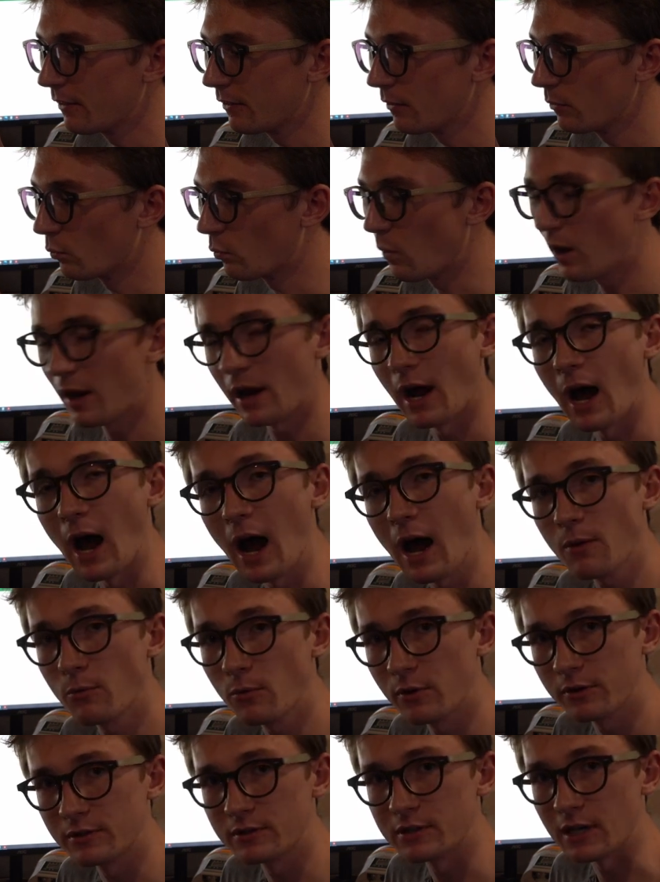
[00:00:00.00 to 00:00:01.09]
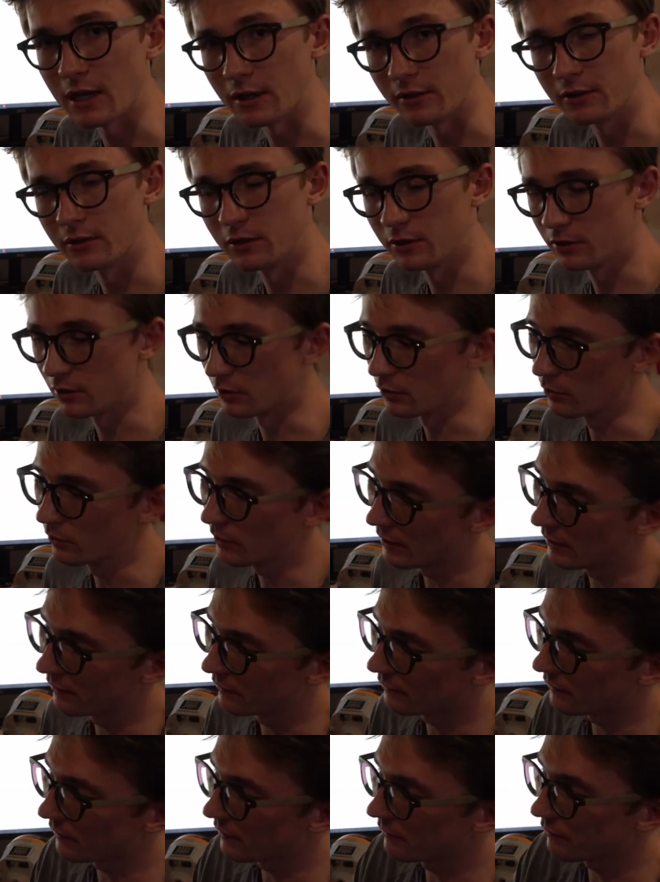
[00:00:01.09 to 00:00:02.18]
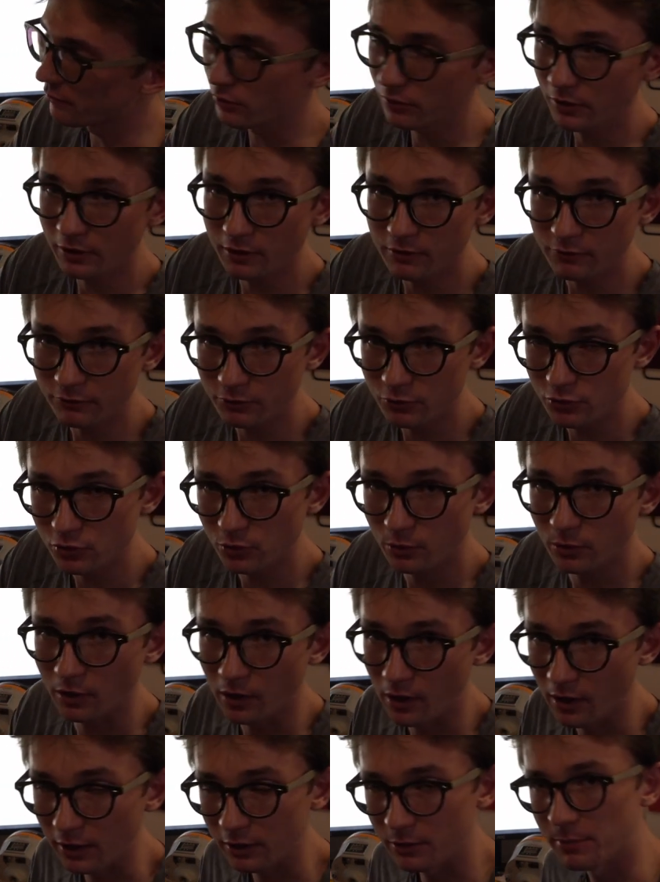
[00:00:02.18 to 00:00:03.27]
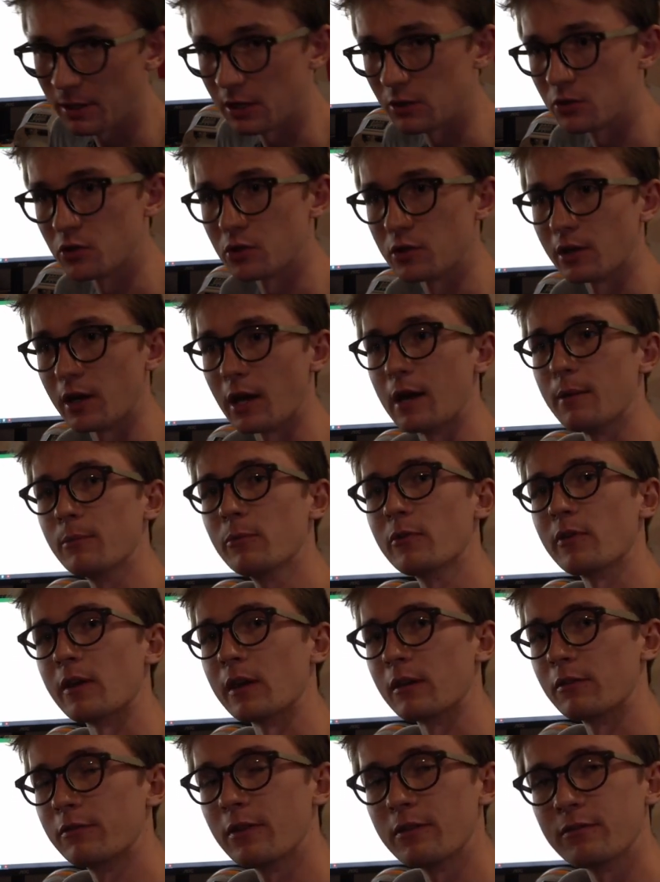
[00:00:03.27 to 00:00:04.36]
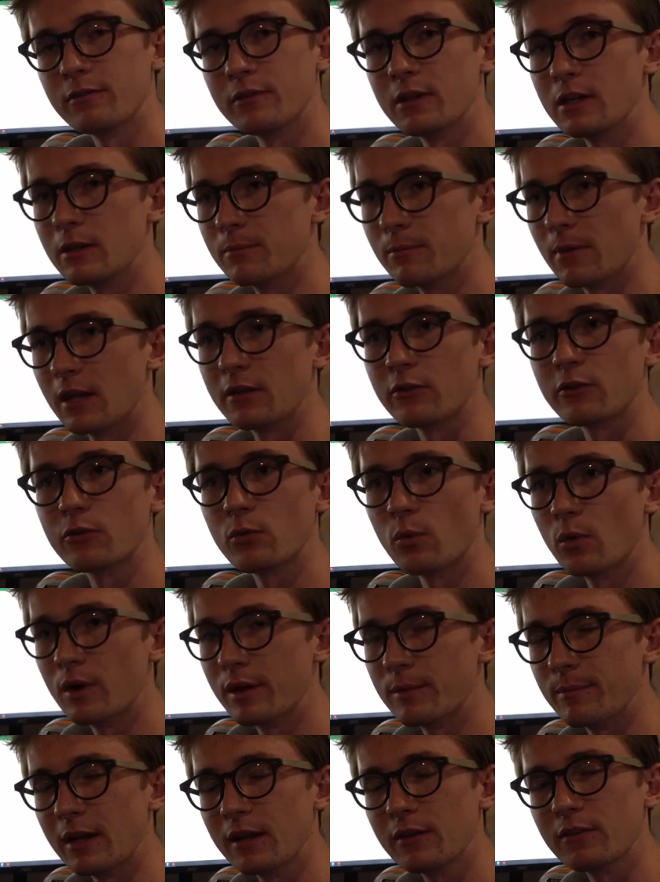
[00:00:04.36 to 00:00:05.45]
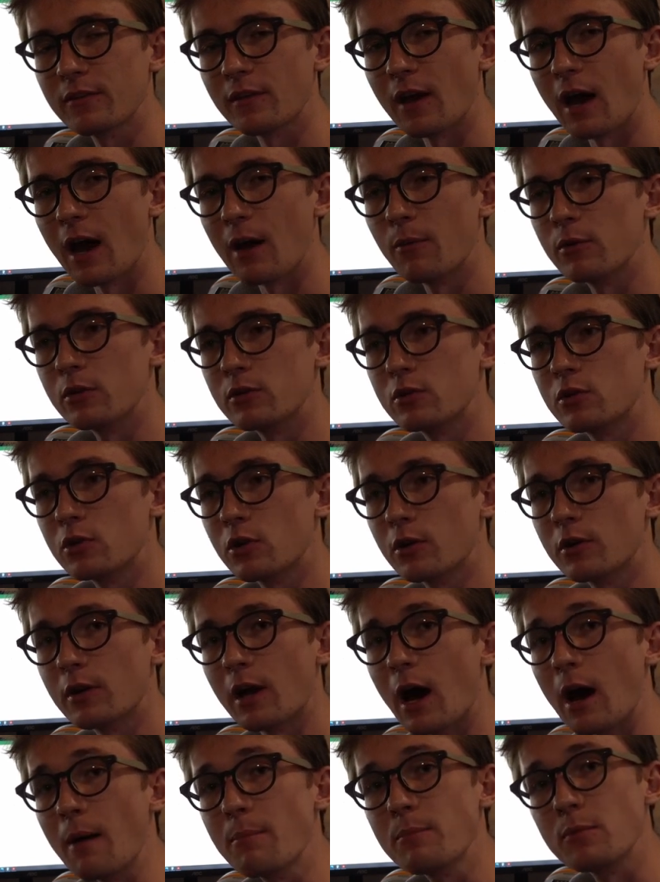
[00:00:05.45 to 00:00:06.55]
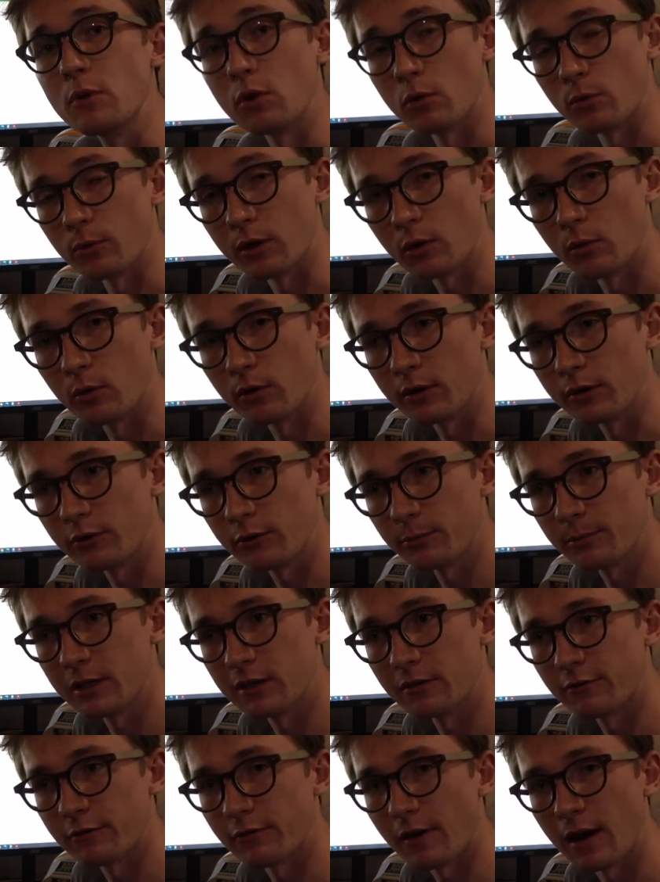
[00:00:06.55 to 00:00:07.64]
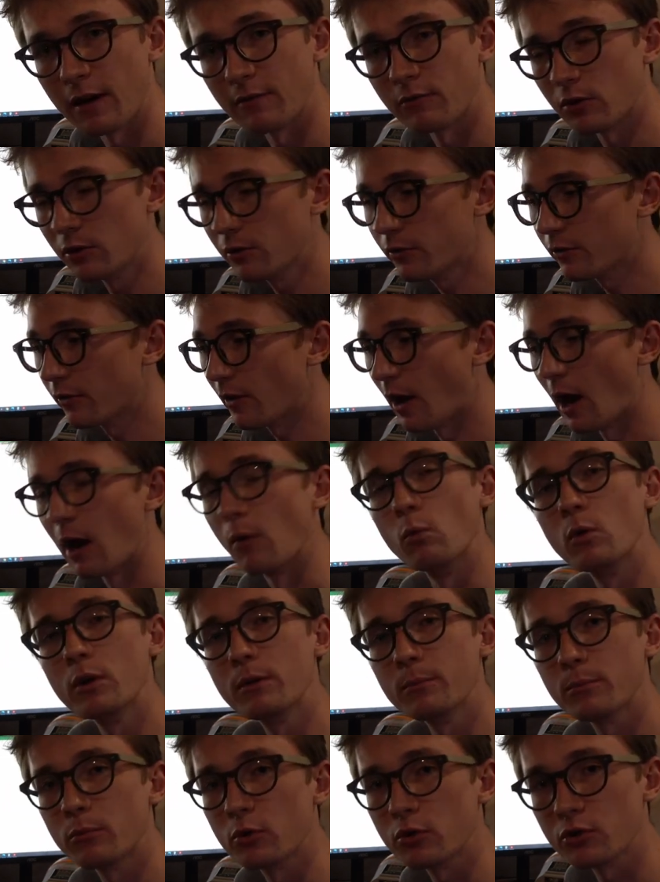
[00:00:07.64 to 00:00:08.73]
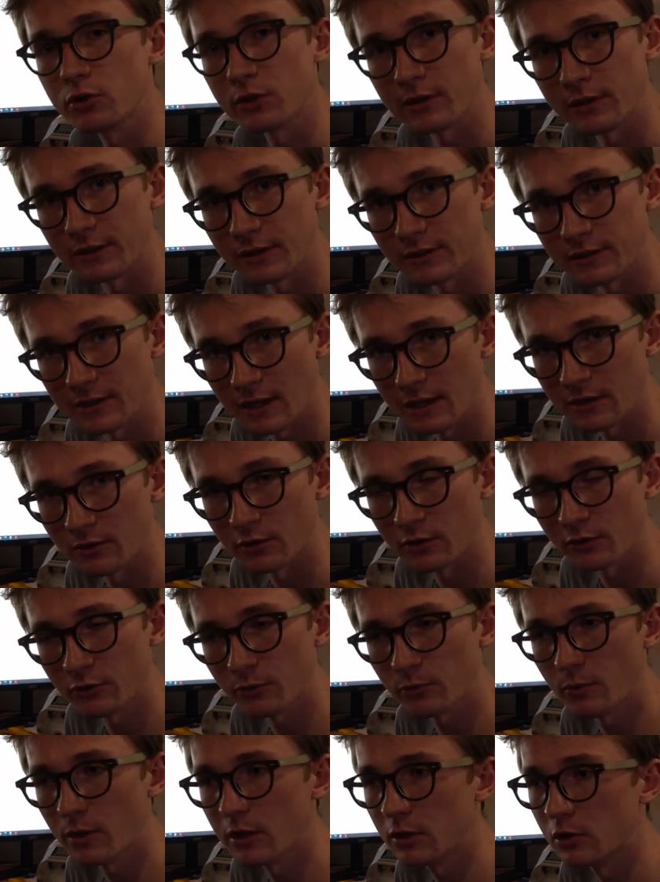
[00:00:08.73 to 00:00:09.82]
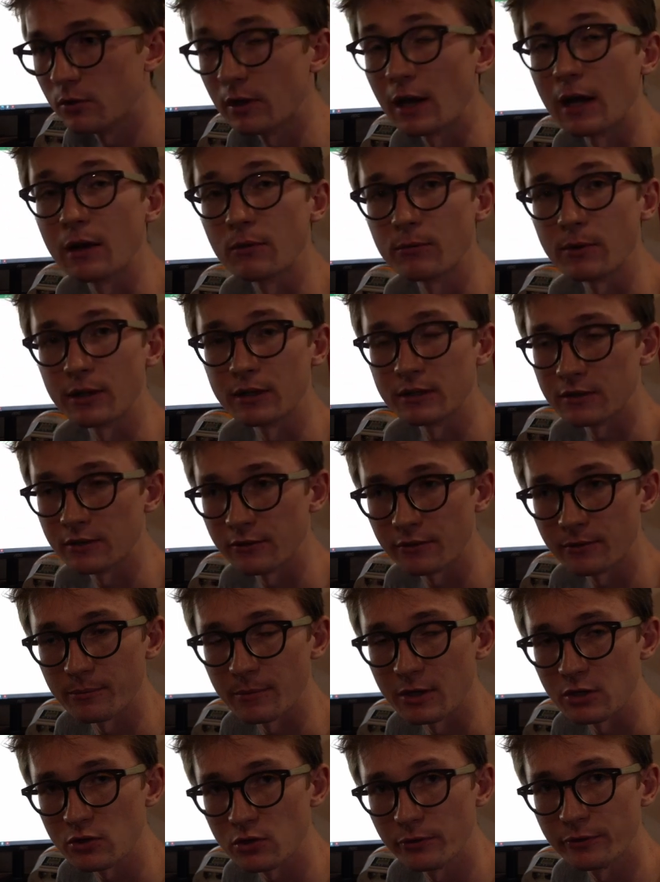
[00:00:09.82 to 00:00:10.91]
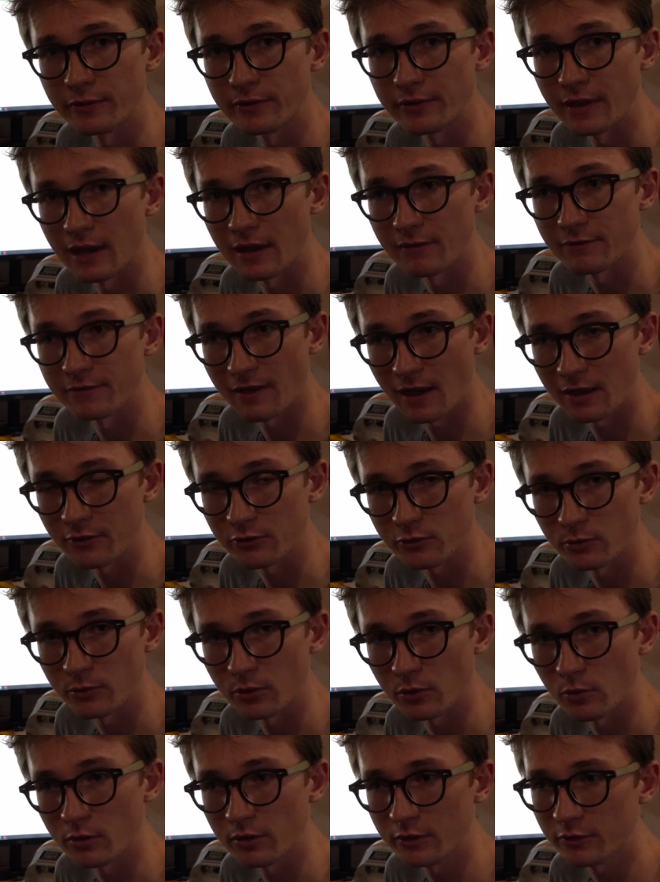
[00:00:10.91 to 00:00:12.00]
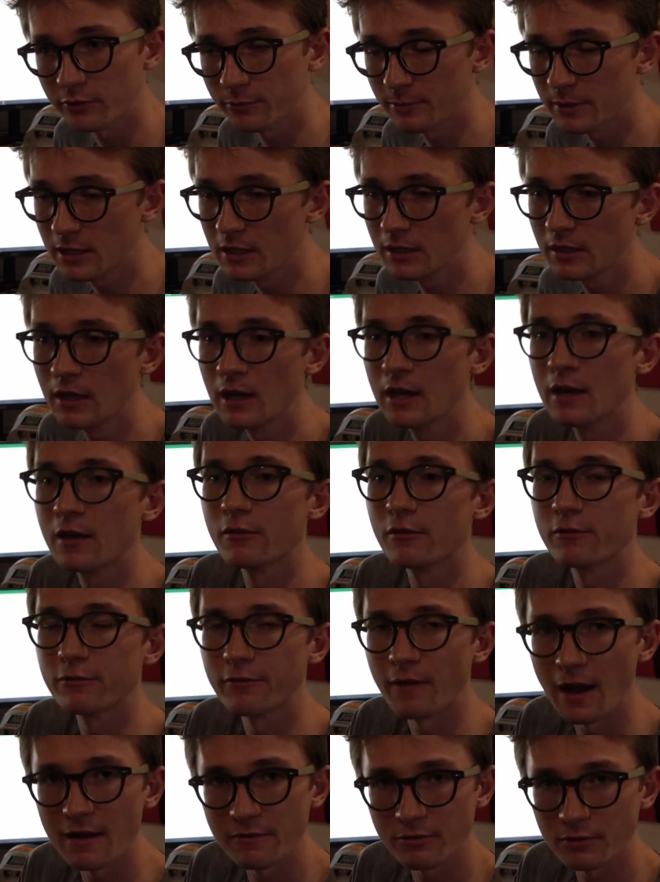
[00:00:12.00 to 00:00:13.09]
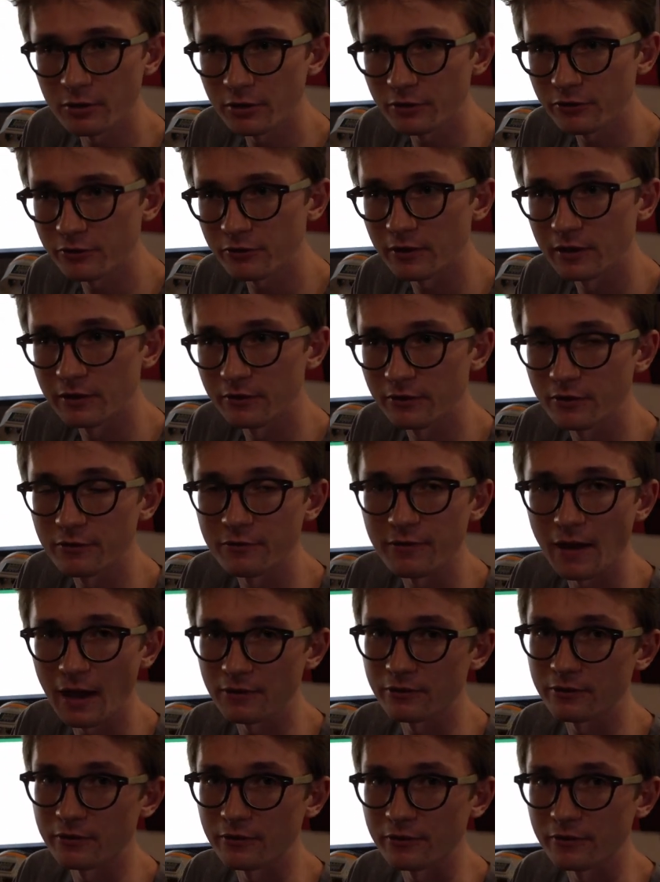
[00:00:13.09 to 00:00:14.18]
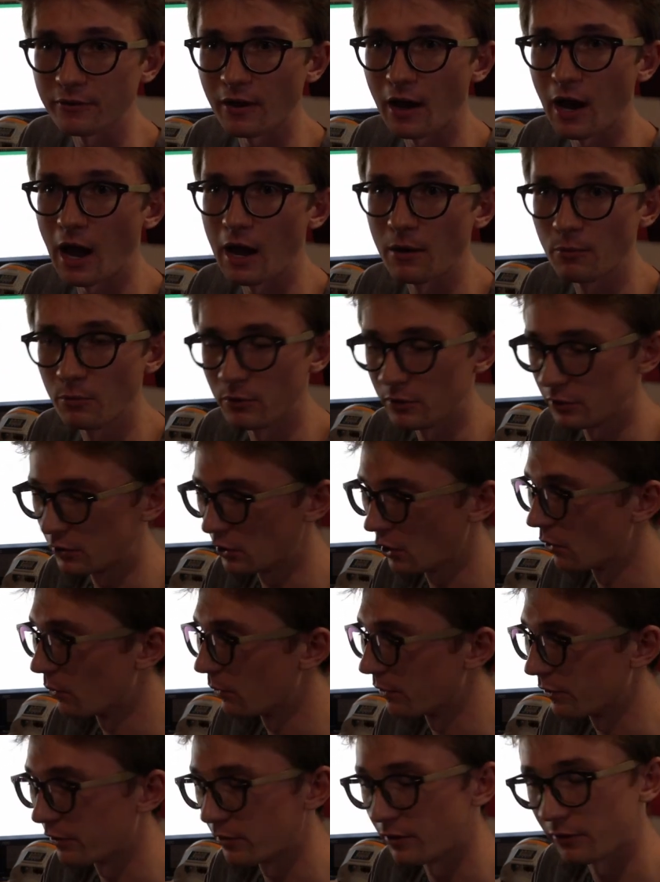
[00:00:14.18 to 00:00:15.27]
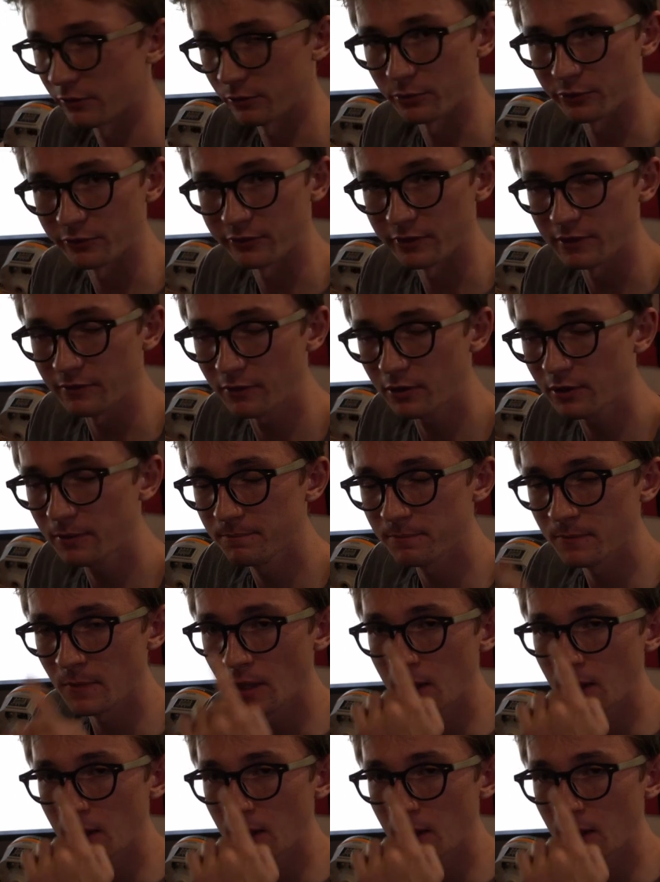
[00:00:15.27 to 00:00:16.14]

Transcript: what I would tell you to do is, if you're looking for short occupation times, like 15 minutes, 20 minutes, I would turn up your recording speed to 5 hertz. I wouldn't push it to the 10 hertz one. You can run into some issues at that faster recording speed. 5 hertz is the fastest I would go with this receiver.